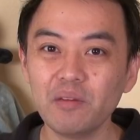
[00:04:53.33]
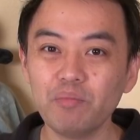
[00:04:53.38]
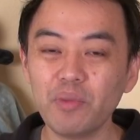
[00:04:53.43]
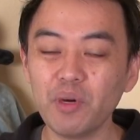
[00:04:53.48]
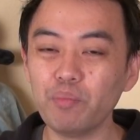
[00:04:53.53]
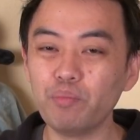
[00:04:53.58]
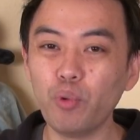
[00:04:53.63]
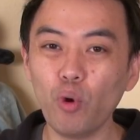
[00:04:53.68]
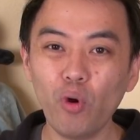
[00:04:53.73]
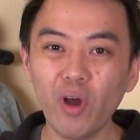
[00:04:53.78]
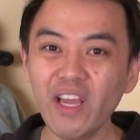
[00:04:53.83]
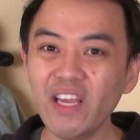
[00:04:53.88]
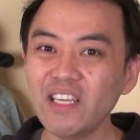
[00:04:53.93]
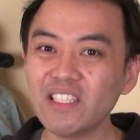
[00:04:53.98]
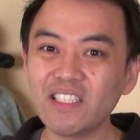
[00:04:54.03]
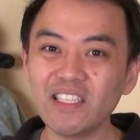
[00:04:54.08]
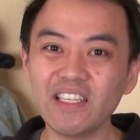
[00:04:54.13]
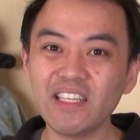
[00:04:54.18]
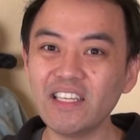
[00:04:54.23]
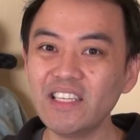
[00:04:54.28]
but boy,
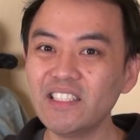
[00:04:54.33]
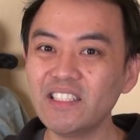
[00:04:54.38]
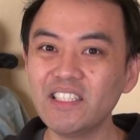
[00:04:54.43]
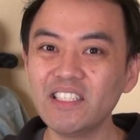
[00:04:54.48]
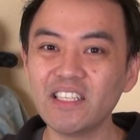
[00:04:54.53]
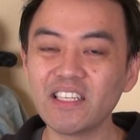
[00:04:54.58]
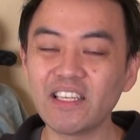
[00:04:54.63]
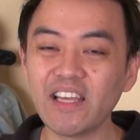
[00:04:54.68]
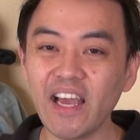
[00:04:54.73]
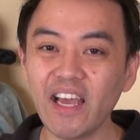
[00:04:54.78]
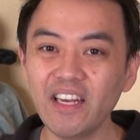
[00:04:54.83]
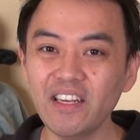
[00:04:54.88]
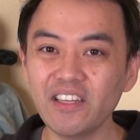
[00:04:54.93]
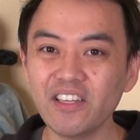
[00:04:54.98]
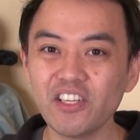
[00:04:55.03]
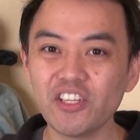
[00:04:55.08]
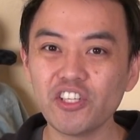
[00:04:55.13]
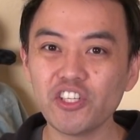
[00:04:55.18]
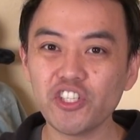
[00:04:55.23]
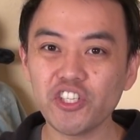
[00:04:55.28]
is it easy to get,
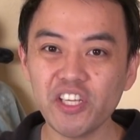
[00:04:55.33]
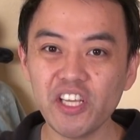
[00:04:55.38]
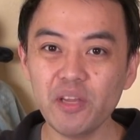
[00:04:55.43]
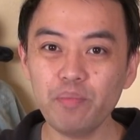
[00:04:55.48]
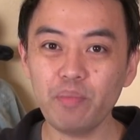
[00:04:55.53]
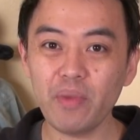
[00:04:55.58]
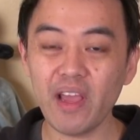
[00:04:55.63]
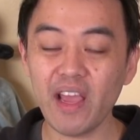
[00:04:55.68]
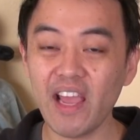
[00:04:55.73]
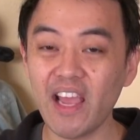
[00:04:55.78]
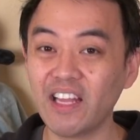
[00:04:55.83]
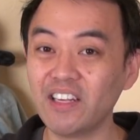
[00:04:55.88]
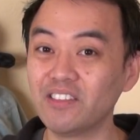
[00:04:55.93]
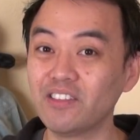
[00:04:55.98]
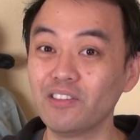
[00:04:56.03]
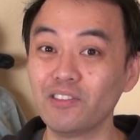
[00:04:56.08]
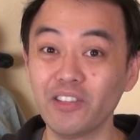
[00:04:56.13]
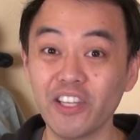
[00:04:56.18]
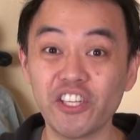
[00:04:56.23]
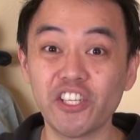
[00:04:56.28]
cheap, and
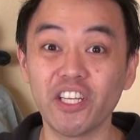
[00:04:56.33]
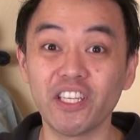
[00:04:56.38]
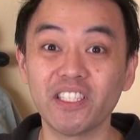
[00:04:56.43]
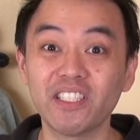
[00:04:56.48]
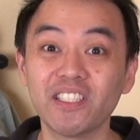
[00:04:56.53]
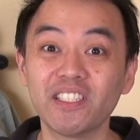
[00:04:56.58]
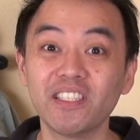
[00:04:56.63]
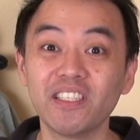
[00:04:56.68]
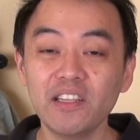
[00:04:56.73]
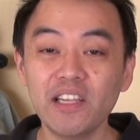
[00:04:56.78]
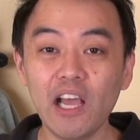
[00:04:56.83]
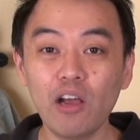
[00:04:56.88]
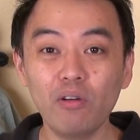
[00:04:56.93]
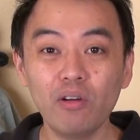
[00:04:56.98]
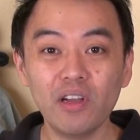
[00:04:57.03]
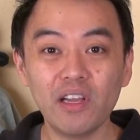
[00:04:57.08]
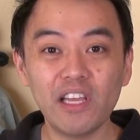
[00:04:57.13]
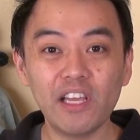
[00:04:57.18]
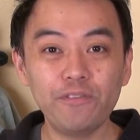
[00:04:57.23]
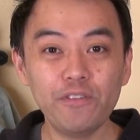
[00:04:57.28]
delicious.
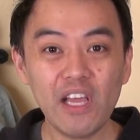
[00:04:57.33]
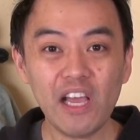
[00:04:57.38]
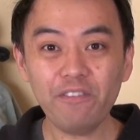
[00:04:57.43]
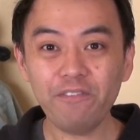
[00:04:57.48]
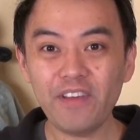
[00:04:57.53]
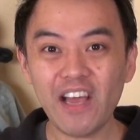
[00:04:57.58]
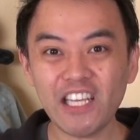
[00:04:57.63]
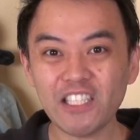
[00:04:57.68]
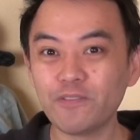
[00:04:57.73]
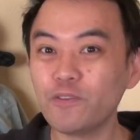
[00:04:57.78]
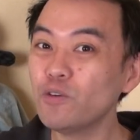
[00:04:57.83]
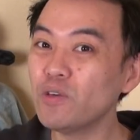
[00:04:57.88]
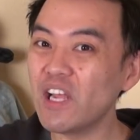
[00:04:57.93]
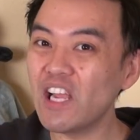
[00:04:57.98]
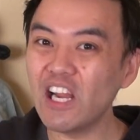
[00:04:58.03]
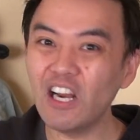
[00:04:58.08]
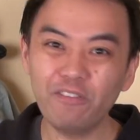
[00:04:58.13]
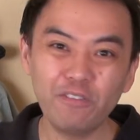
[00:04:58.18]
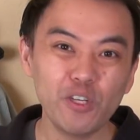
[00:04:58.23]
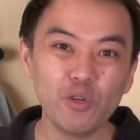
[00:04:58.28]
Now, if you have fast food
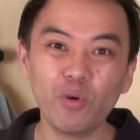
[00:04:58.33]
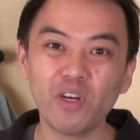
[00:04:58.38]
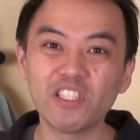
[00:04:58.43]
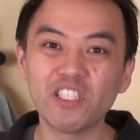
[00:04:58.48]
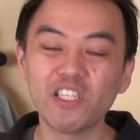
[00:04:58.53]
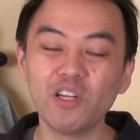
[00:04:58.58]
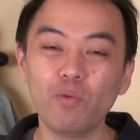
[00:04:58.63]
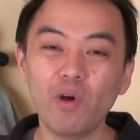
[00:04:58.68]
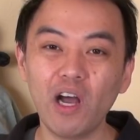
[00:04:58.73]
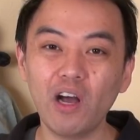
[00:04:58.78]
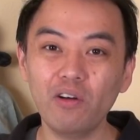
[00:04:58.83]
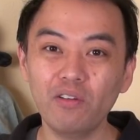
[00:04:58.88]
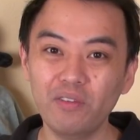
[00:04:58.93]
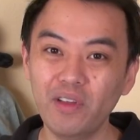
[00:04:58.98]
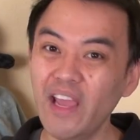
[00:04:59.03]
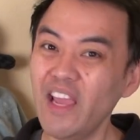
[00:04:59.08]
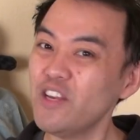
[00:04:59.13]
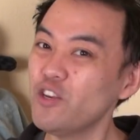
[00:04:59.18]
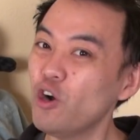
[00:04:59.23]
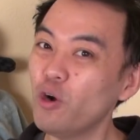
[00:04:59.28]
every once in a while,
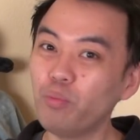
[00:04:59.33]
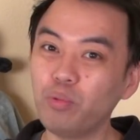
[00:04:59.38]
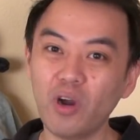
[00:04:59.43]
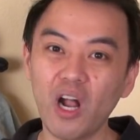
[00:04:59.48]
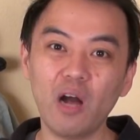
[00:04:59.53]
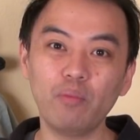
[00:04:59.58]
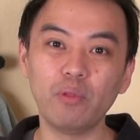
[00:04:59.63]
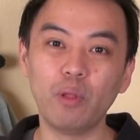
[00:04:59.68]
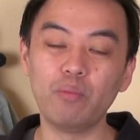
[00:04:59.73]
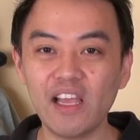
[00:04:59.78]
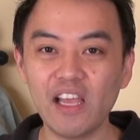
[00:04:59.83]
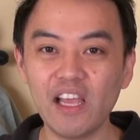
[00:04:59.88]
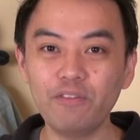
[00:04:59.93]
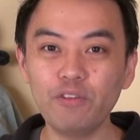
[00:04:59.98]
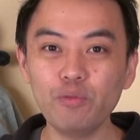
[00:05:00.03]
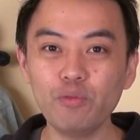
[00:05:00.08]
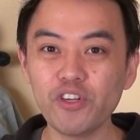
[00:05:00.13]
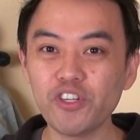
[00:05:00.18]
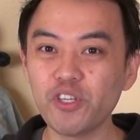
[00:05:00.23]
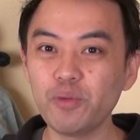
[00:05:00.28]
hey, no problem.
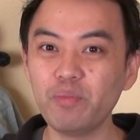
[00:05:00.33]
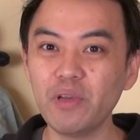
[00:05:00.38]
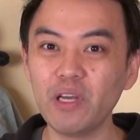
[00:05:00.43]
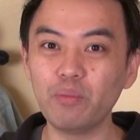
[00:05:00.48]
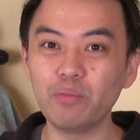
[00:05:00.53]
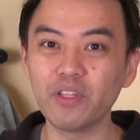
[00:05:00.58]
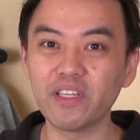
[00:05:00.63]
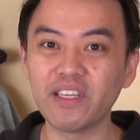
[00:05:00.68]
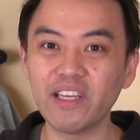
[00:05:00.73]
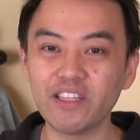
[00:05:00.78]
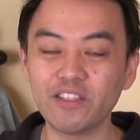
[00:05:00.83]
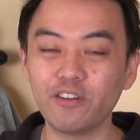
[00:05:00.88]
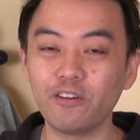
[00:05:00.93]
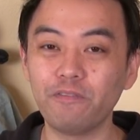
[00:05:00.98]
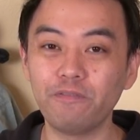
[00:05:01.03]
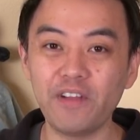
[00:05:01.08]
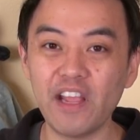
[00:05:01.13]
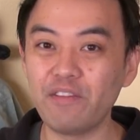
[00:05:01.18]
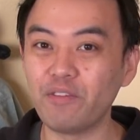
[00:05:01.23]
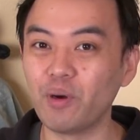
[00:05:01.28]
Everyone should be able to get their
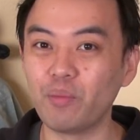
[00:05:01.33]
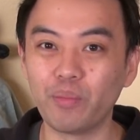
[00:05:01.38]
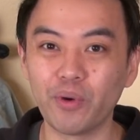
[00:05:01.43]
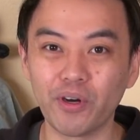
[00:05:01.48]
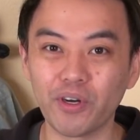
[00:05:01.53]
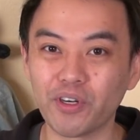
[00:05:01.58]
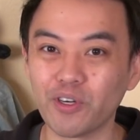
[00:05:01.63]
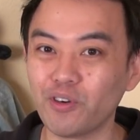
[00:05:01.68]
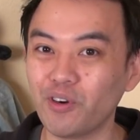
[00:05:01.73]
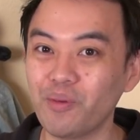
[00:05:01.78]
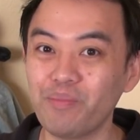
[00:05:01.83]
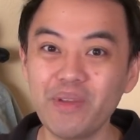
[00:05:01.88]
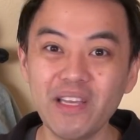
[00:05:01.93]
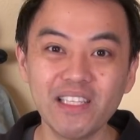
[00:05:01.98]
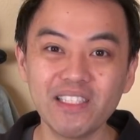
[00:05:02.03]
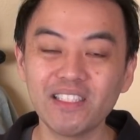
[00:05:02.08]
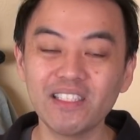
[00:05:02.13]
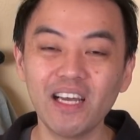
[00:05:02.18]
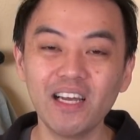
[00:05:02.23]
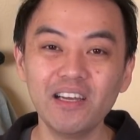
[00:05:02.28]
favorite burger or
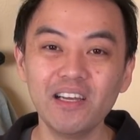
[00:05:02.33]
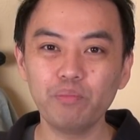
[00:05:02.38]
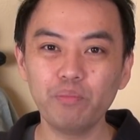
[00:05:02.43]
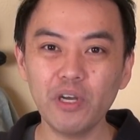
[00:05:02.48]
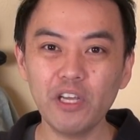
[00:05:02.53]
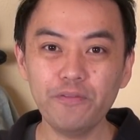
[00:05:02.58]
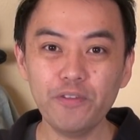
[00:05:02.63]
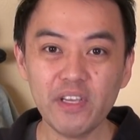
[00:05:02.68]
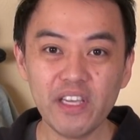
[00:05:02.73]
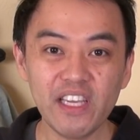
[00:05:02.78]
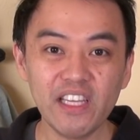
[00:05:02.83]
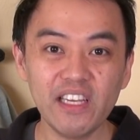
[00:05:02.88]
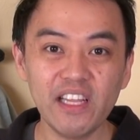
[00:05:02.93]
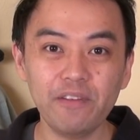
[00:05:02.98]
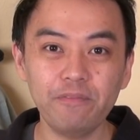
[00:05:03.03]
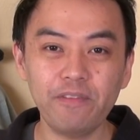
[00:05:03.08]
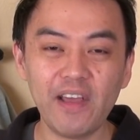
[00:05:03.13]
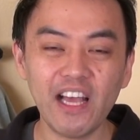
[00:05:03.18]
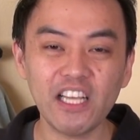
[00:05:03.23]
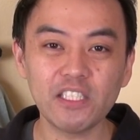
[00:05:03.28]
pizza, but if you eat
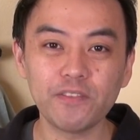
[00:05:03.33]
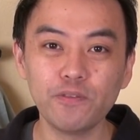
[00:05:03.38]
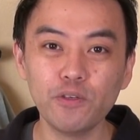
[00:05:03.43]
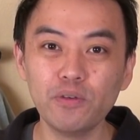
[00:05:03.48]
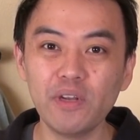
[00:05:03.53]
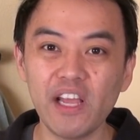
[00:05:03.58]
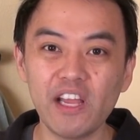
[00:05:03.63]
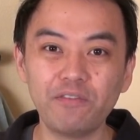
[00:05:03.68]
fast food